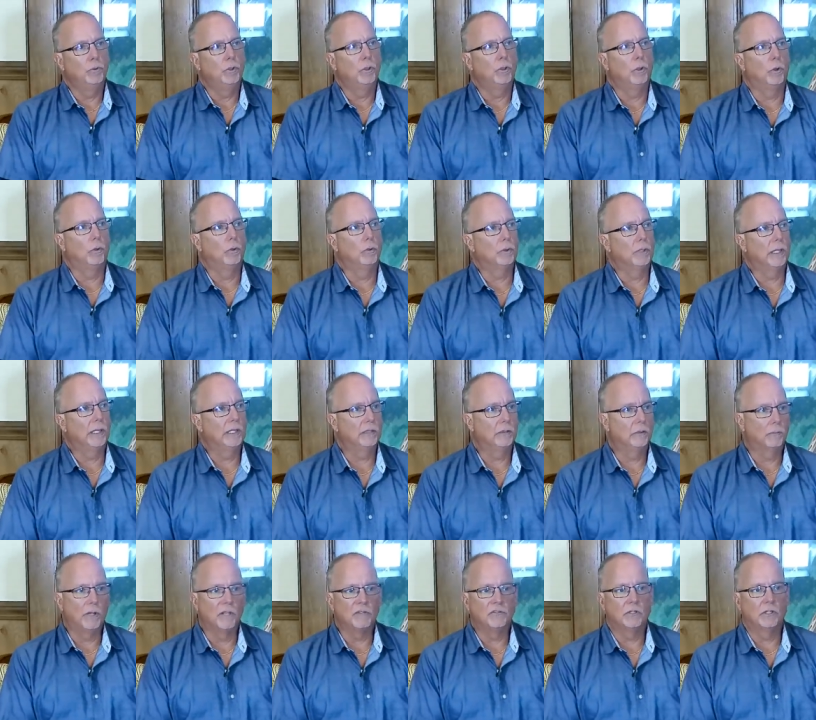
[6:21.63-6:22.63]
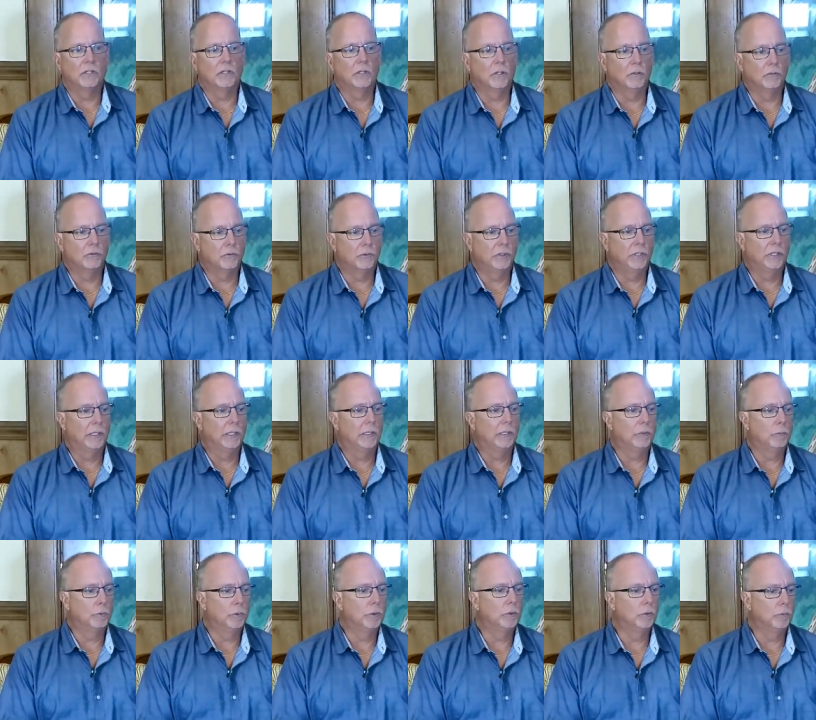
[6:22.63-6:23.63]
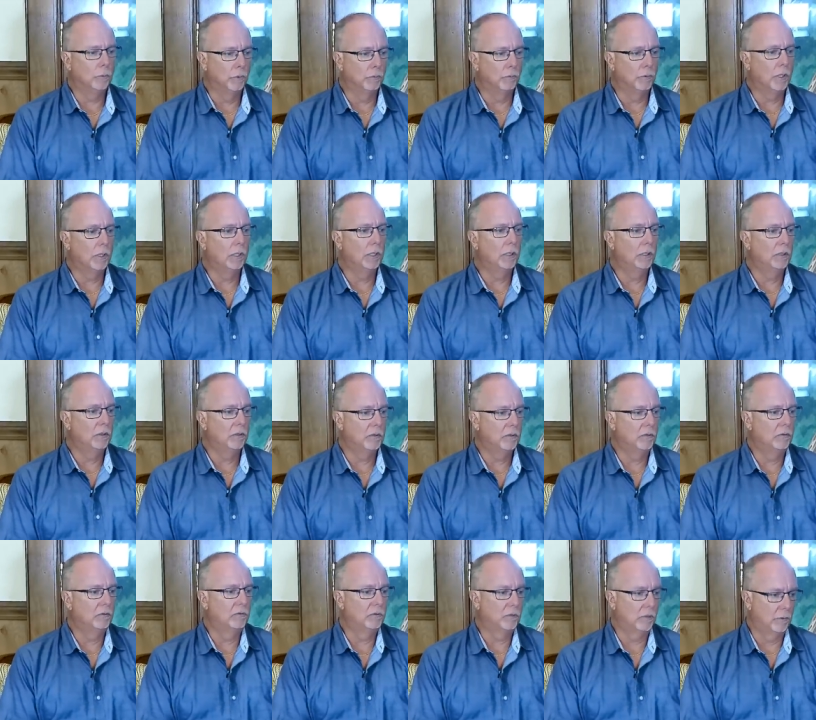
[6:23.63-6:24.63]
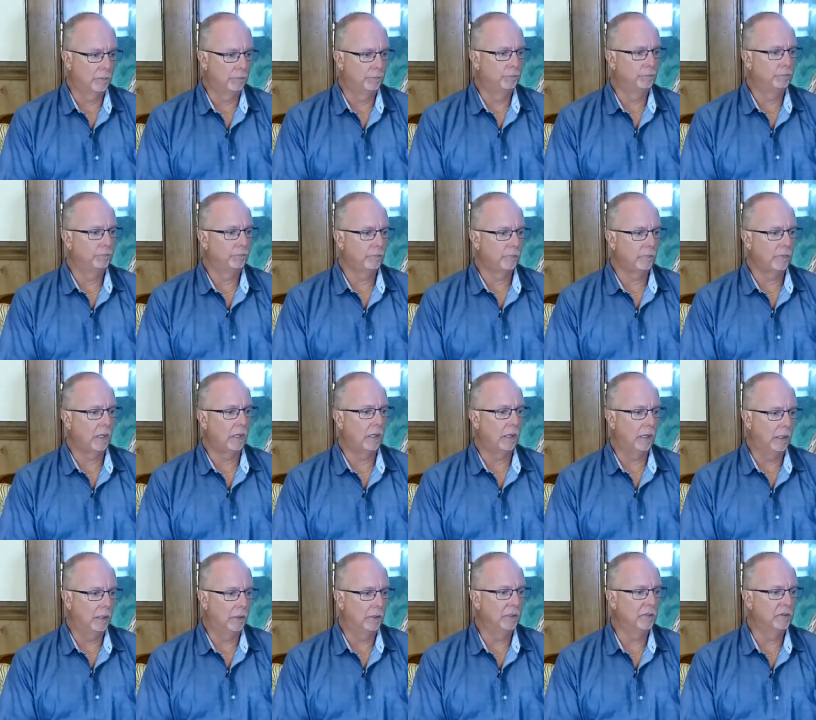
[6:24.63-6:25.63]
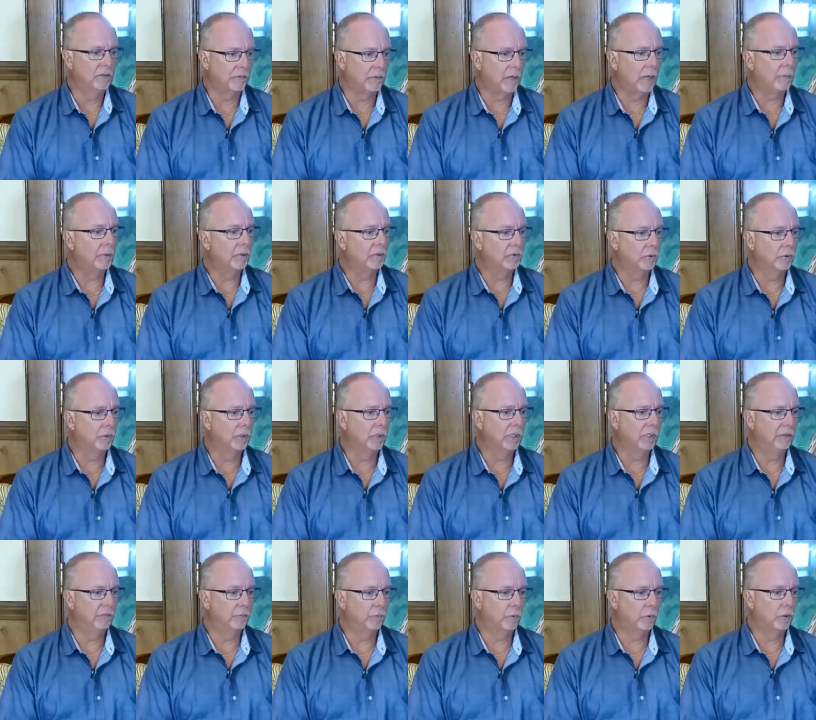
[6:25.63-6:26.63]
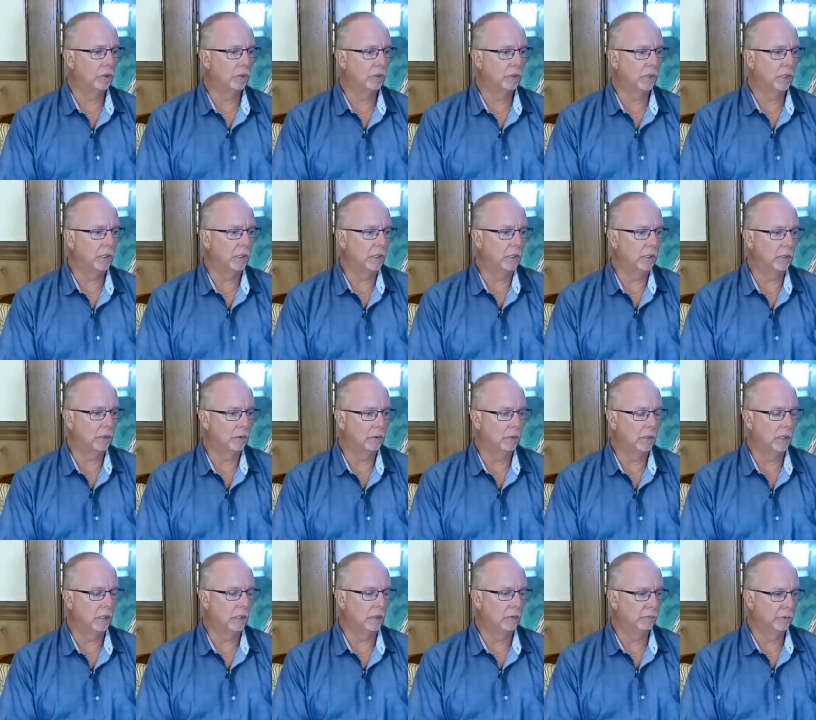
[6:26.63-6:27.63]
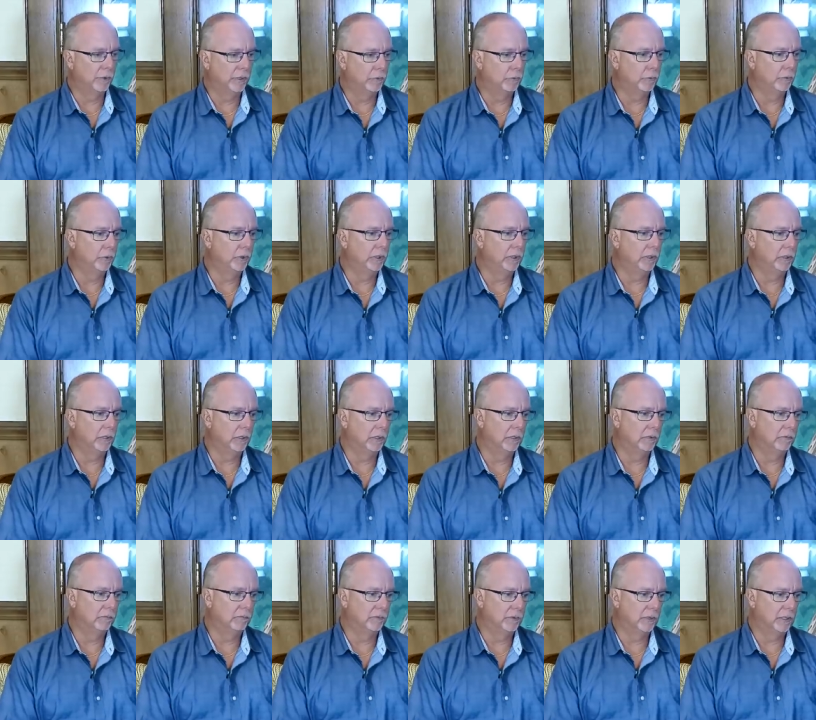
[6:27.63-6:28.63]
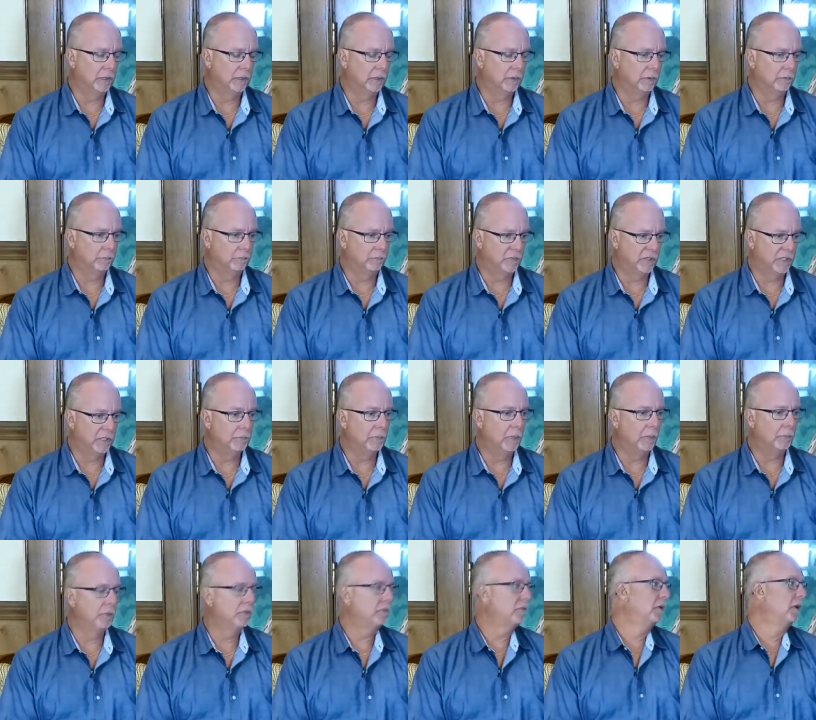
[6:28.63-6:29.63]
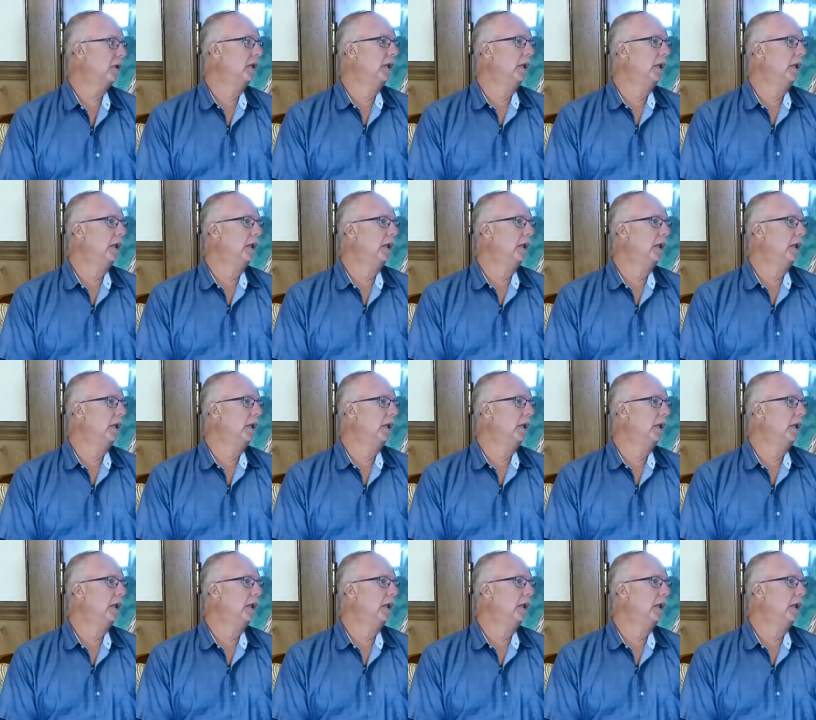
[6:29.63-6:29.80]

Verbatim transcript: you know, like the rest of the country and area, we're running into some areas of opportunity for our recruiting of team members.